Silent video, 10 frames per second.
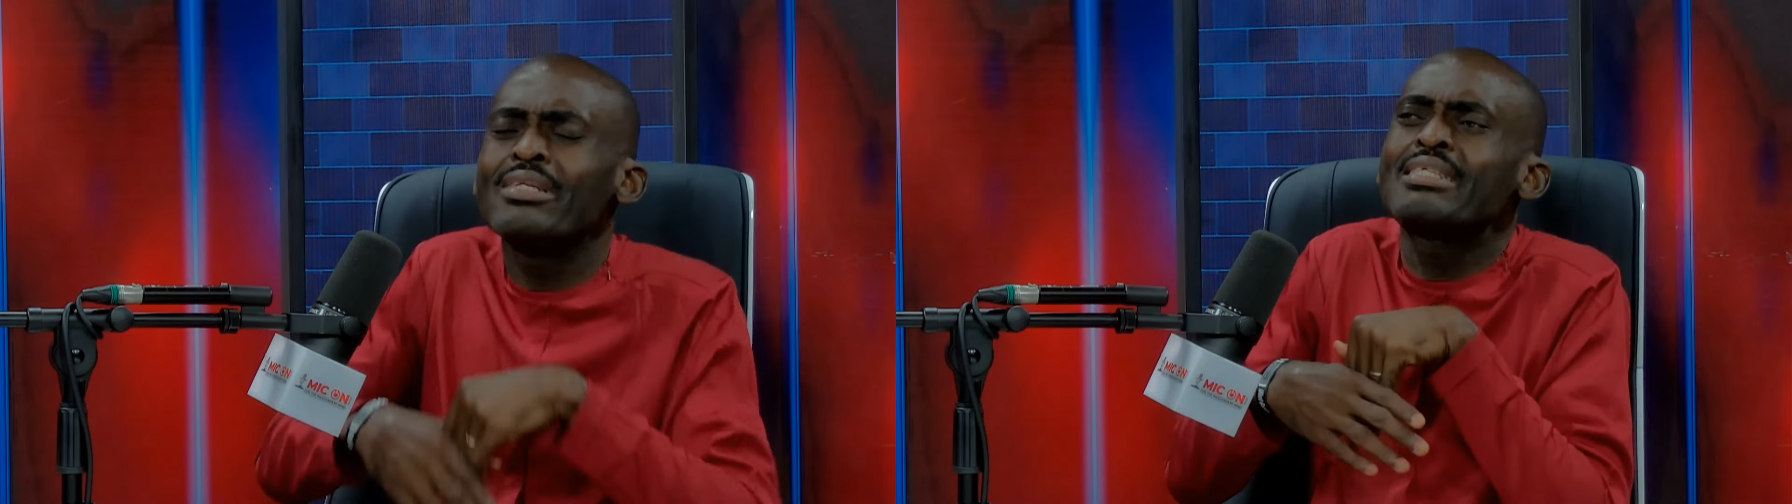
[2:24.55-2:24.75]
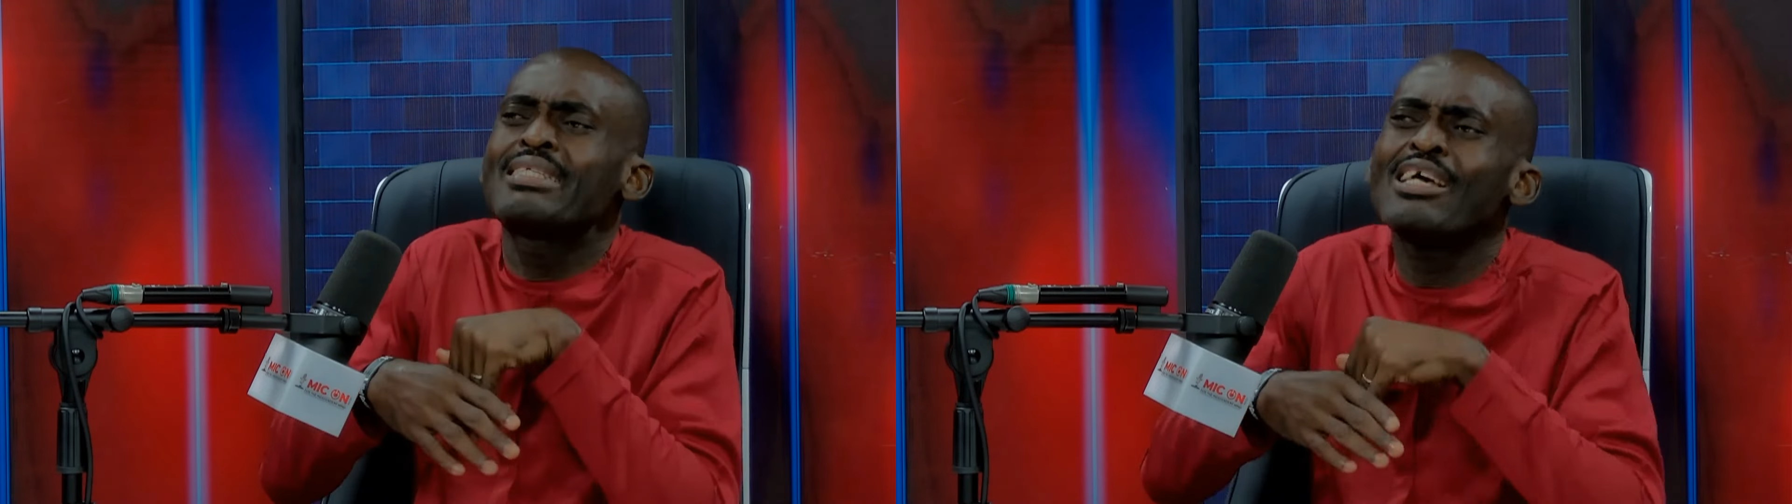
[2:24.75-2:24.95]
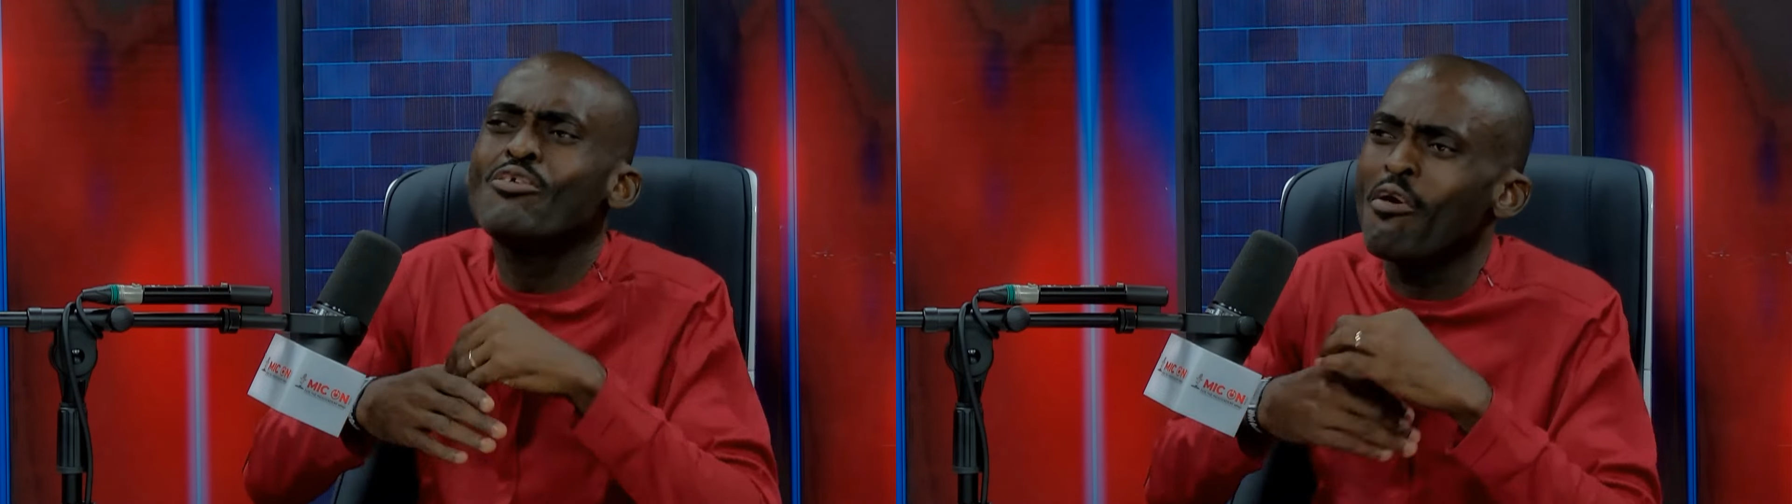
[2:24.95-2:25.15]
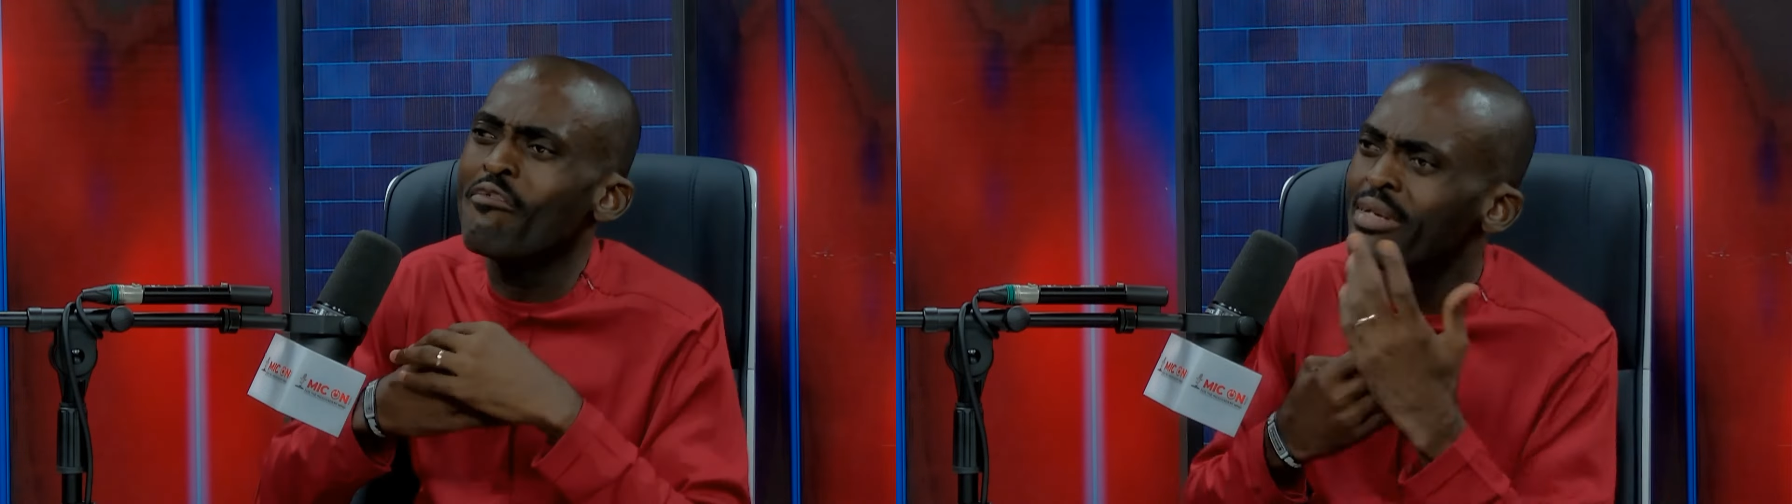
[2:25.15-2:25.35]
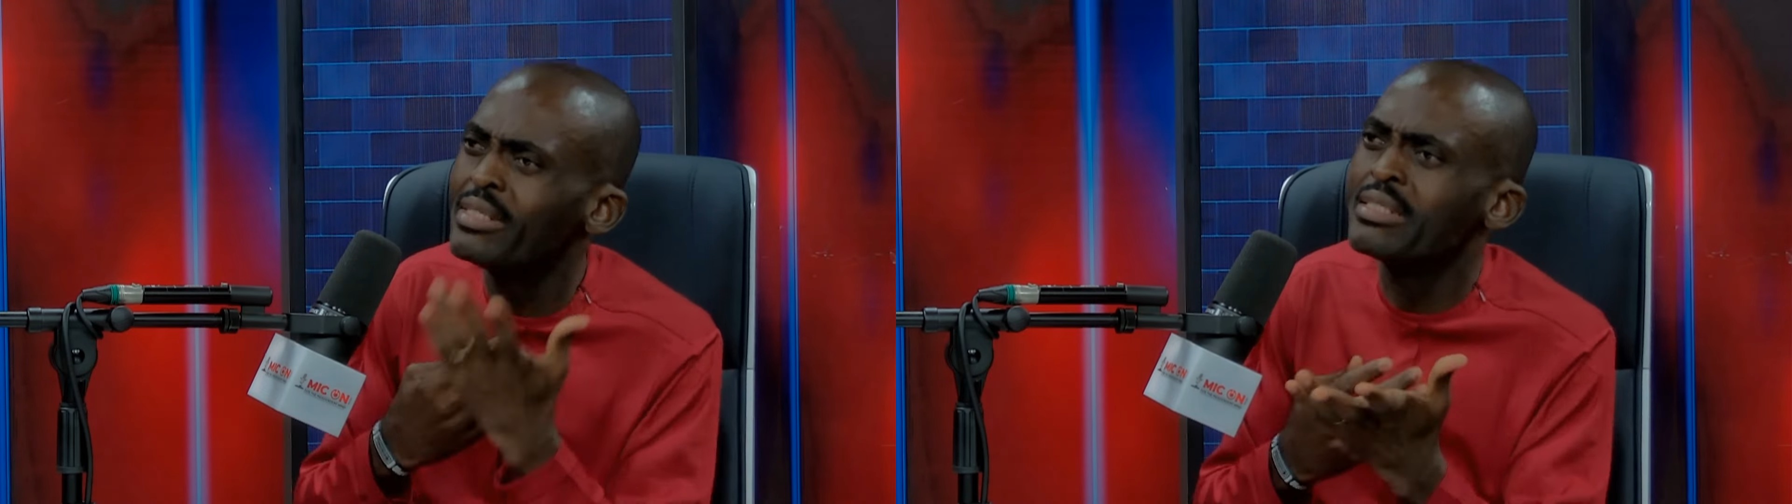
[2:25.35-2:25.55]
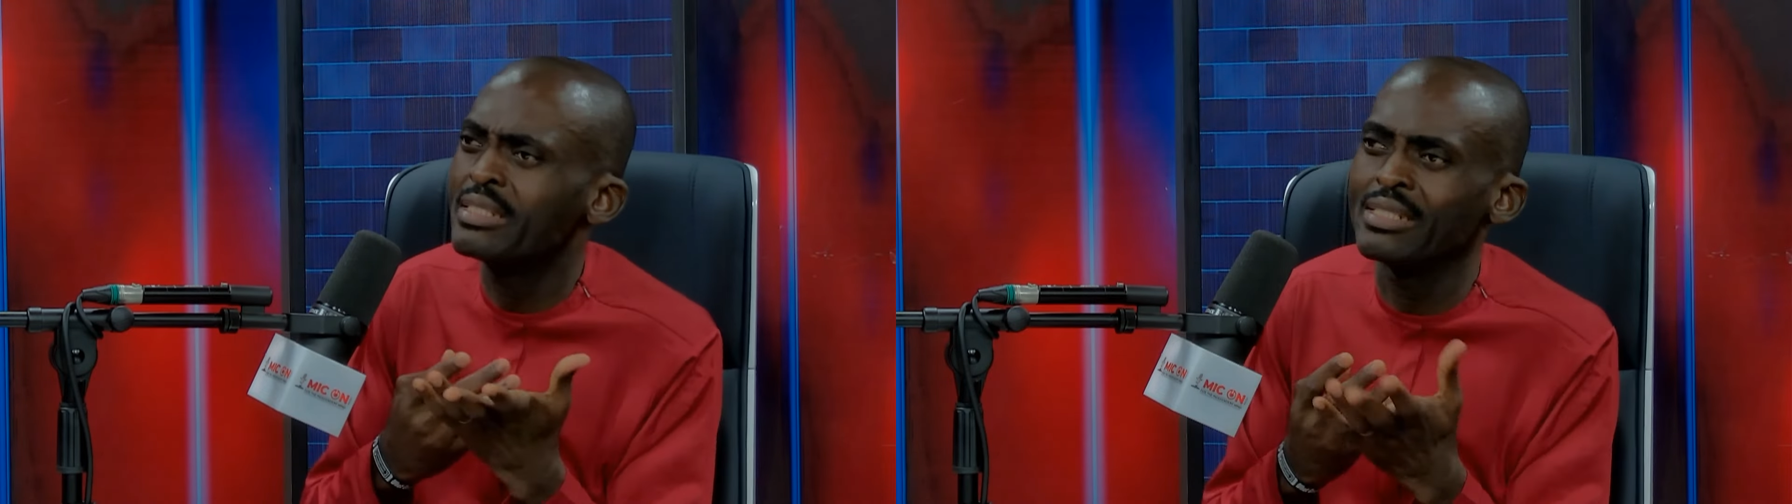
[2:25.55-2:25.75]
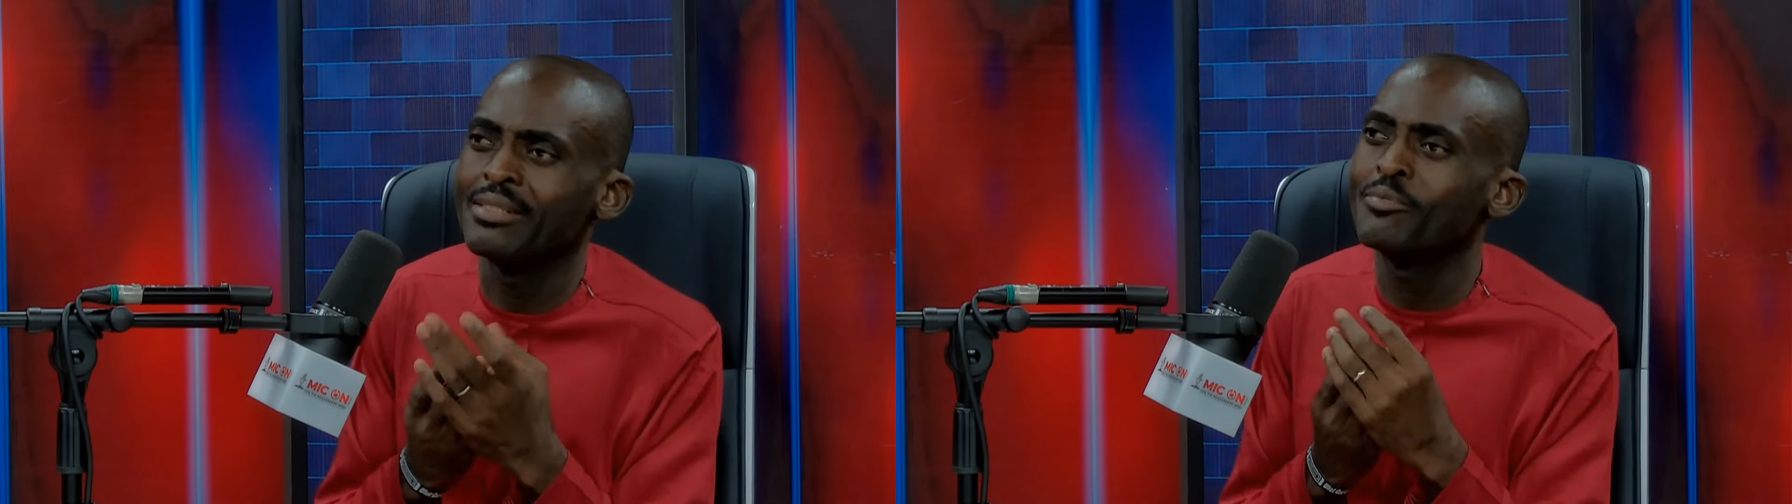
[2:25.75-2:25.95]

the sake of history,